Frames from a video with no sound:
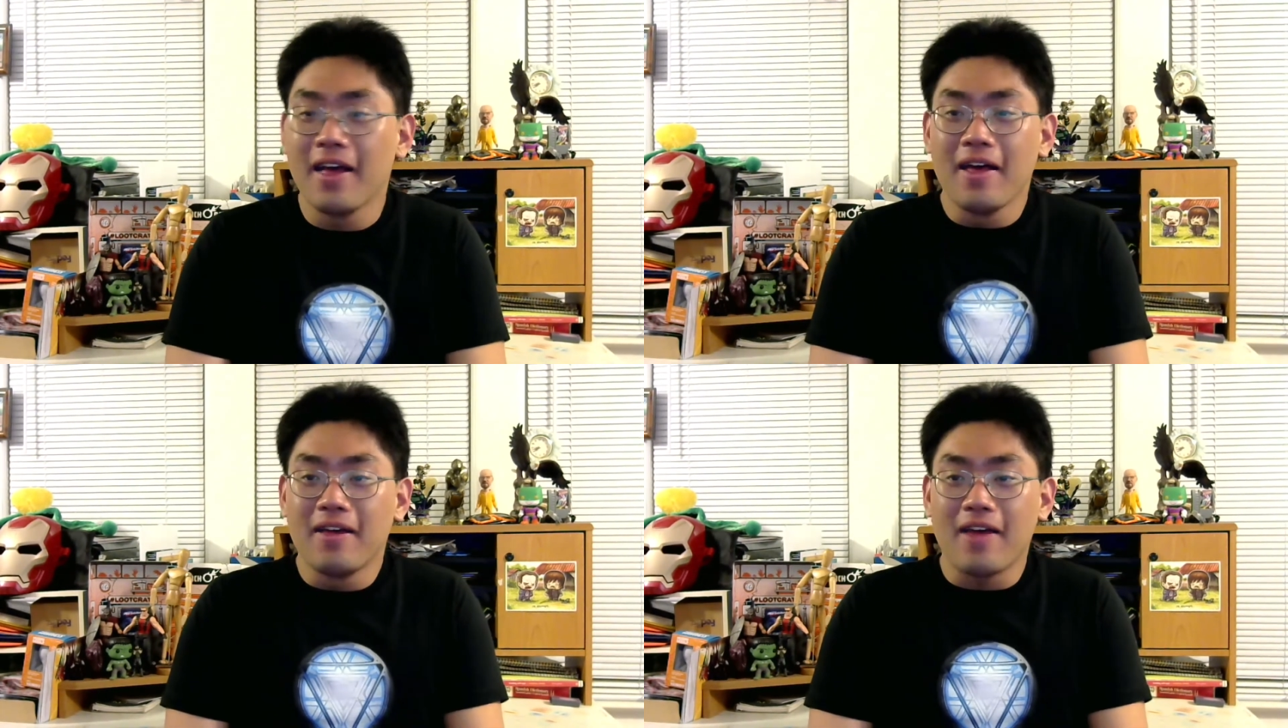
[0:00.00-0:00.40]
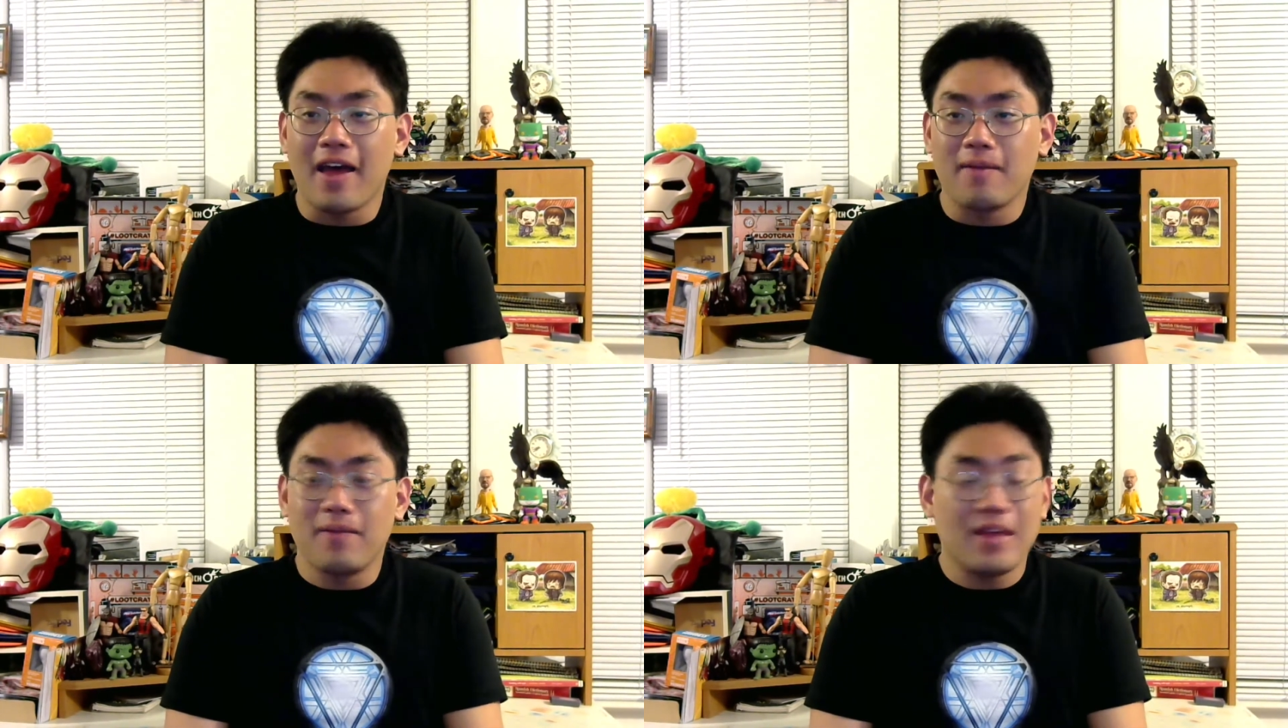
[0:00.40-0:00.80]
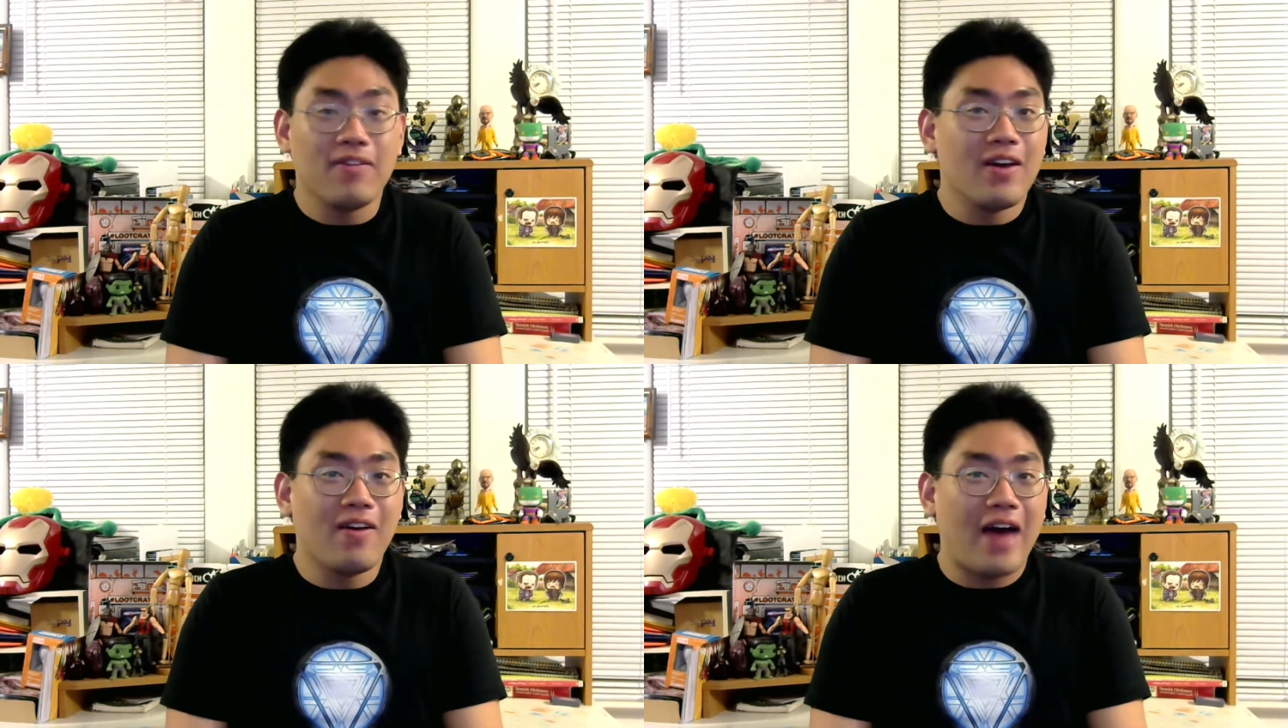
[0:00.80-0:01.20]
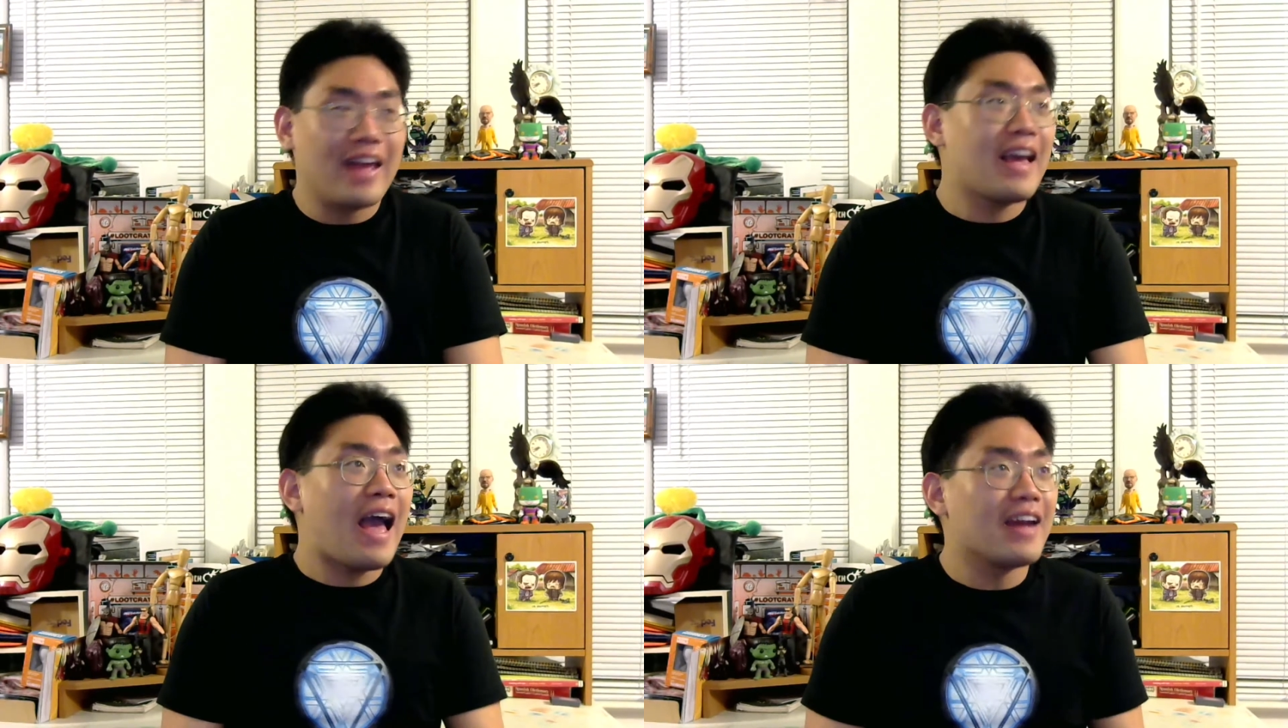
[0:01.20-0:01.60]
And even though
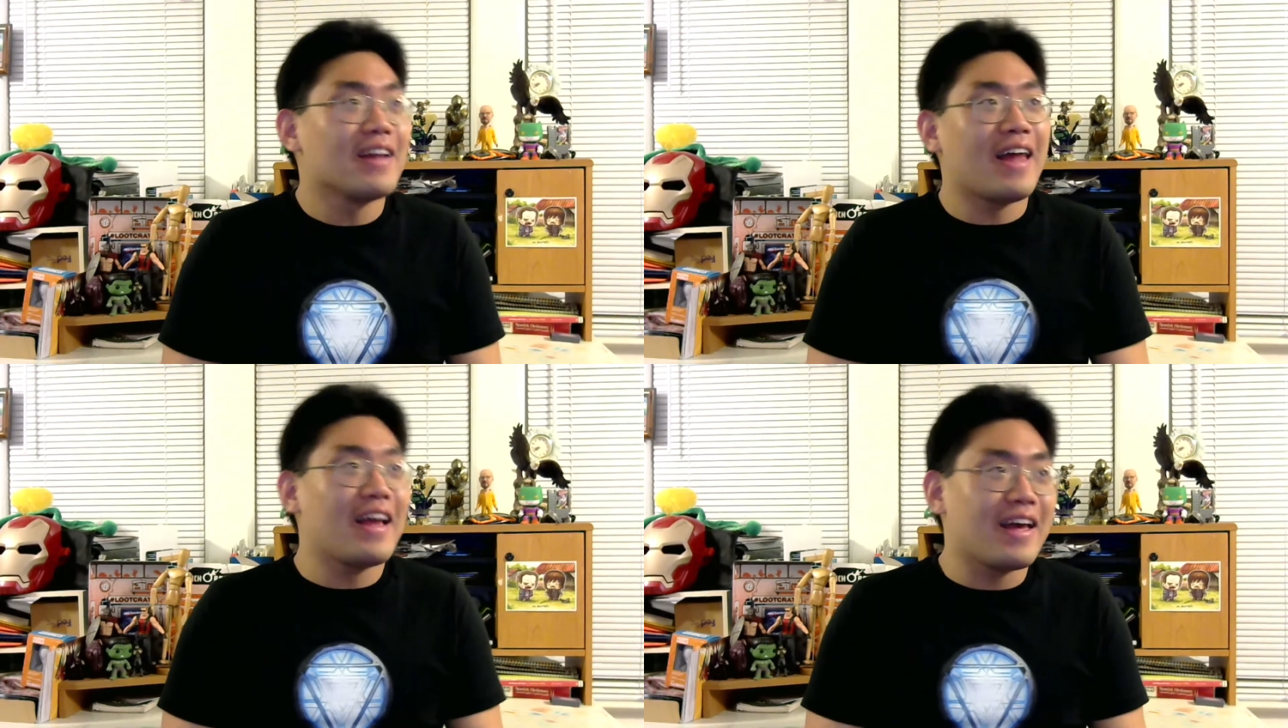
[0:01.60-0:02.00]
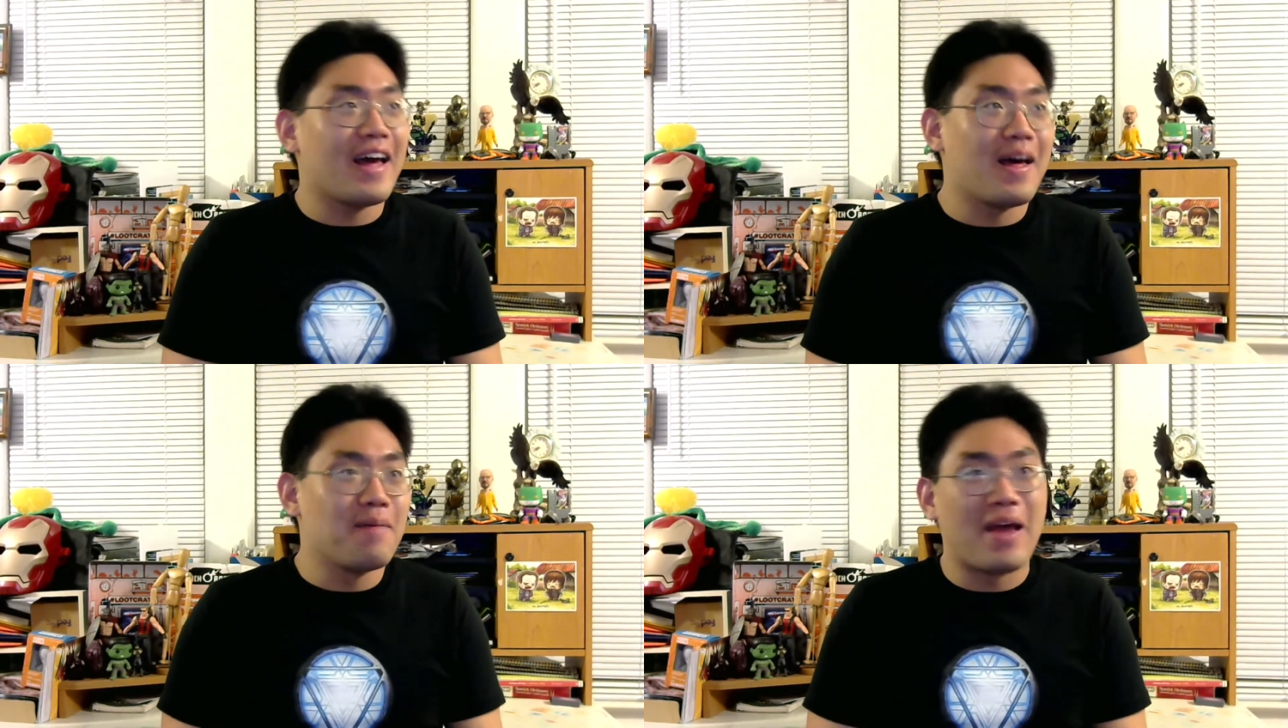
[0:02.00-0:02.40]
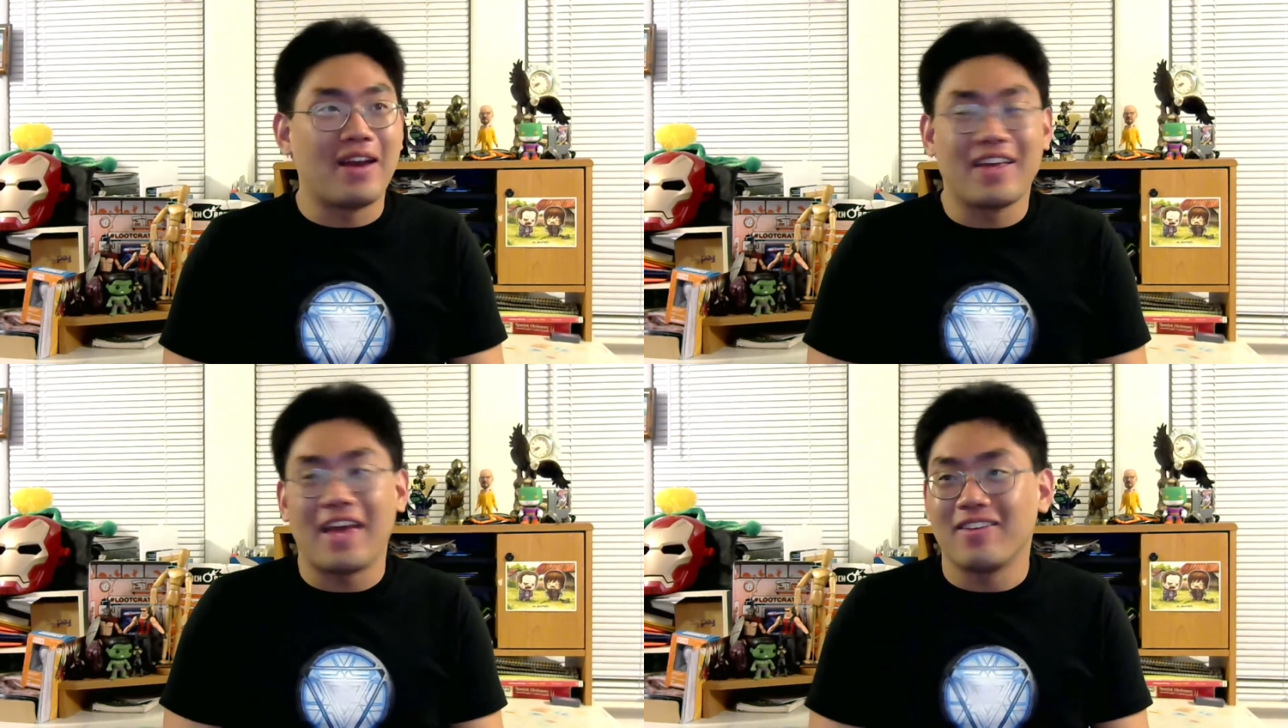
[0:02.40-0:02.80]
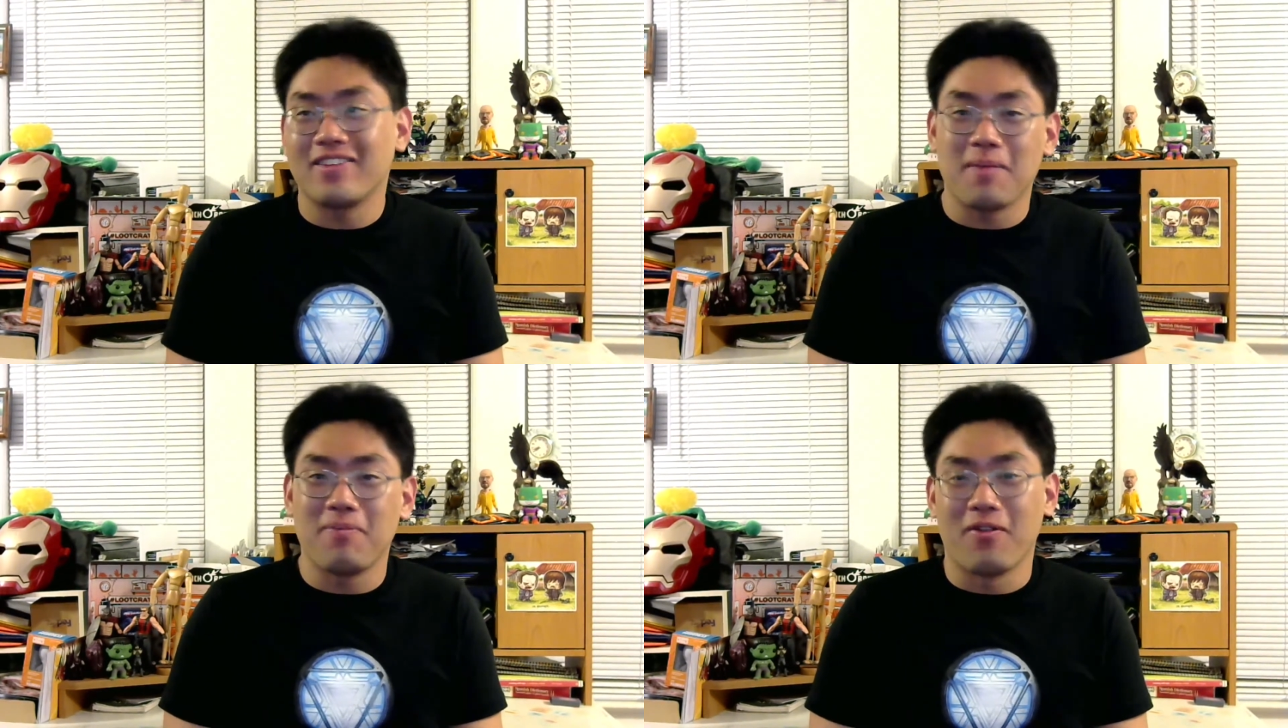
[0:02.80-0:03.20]
I kind of like Ben
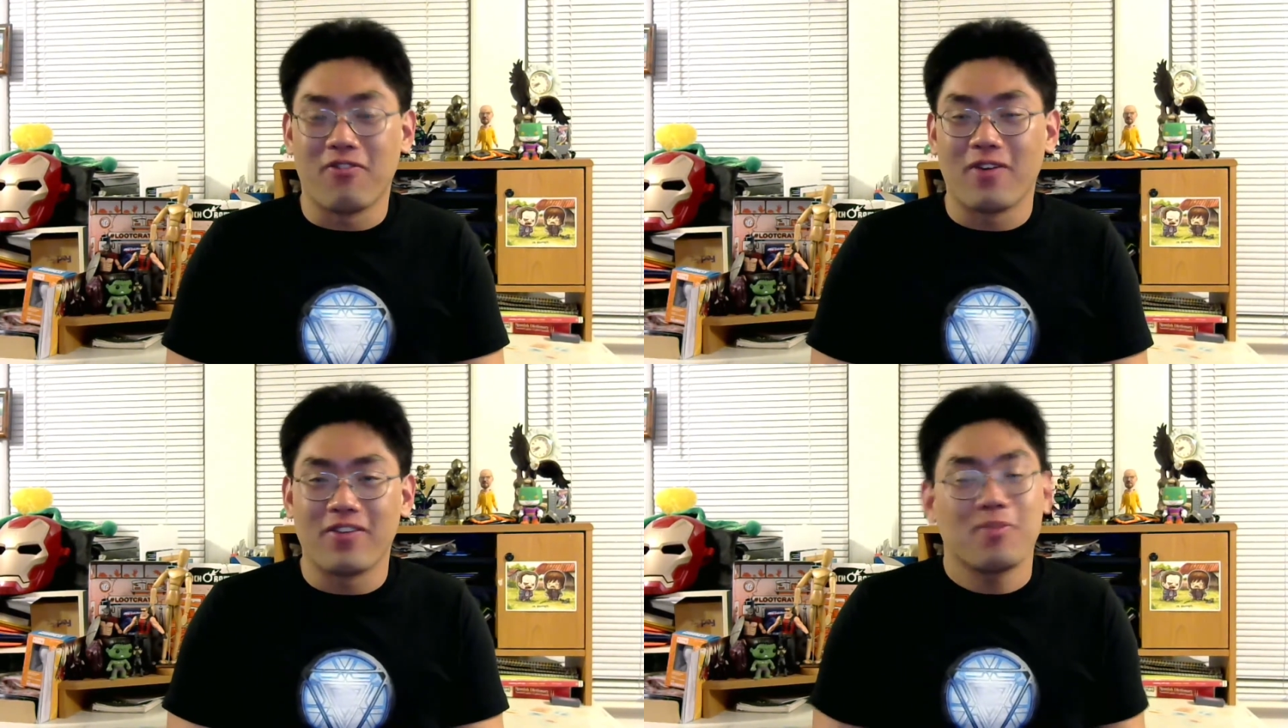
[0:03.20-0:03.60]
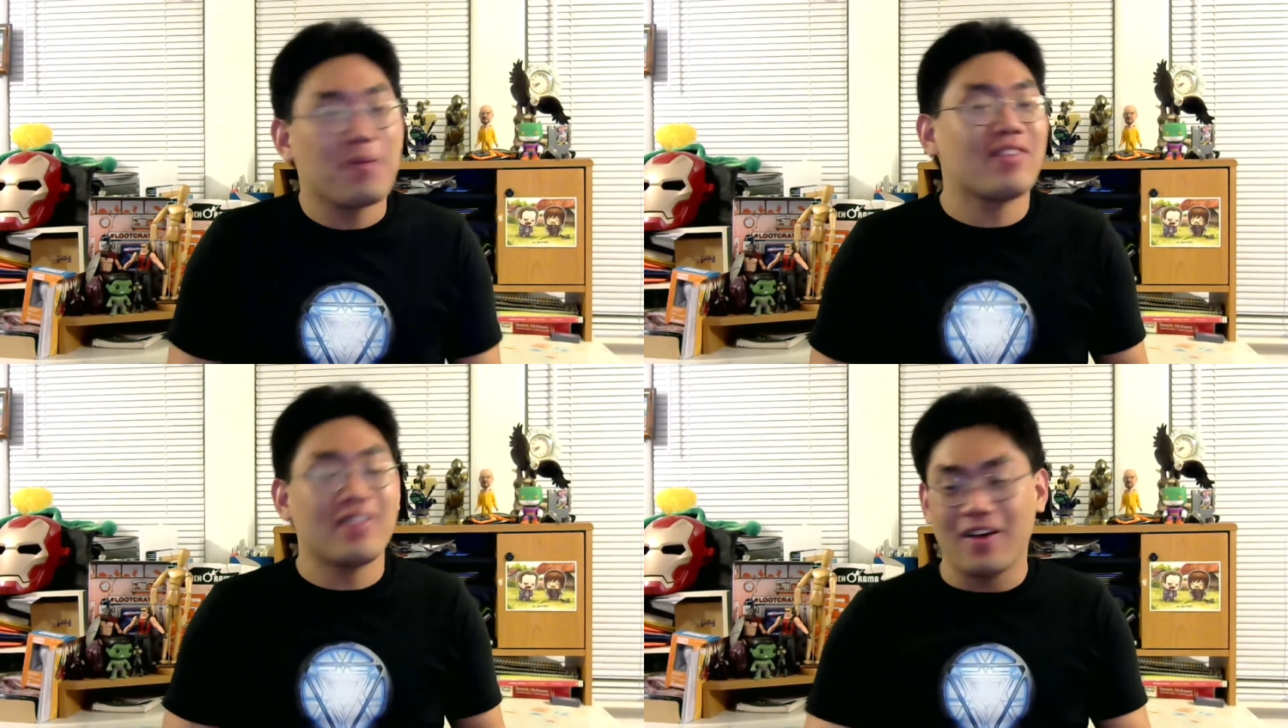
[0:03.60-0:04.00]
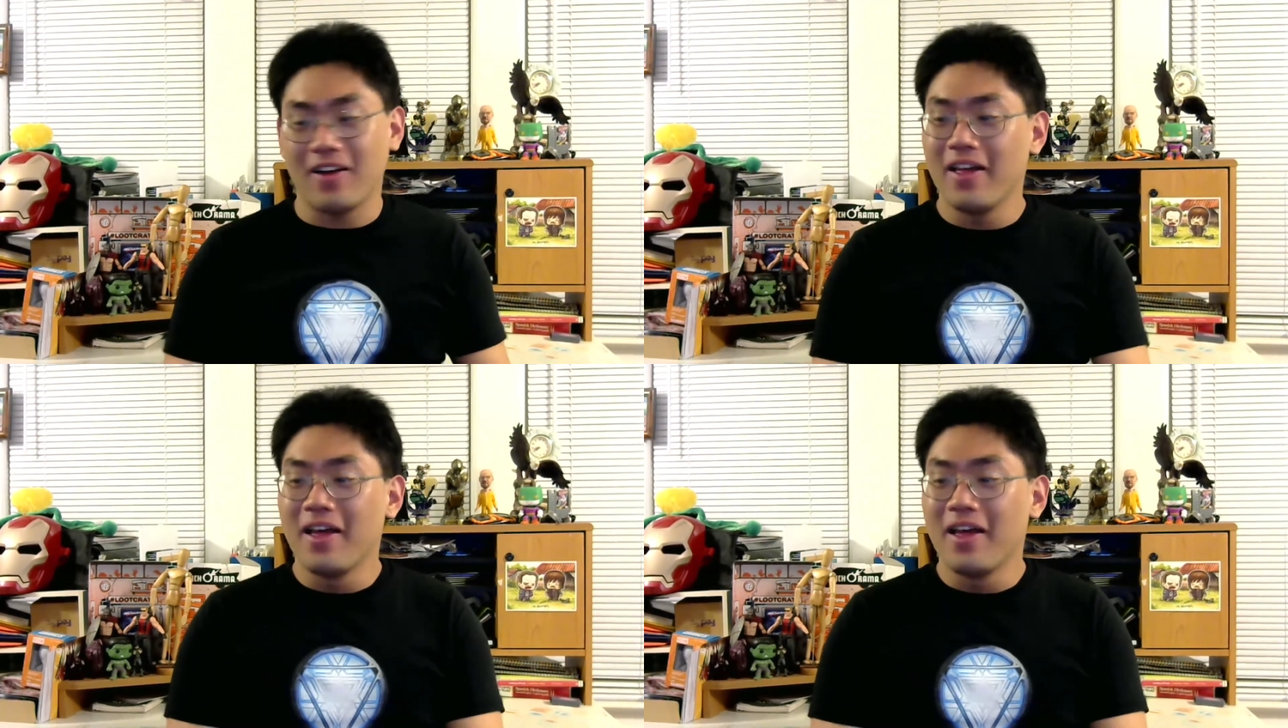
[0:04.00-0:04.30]
Kingsley's performance, but still.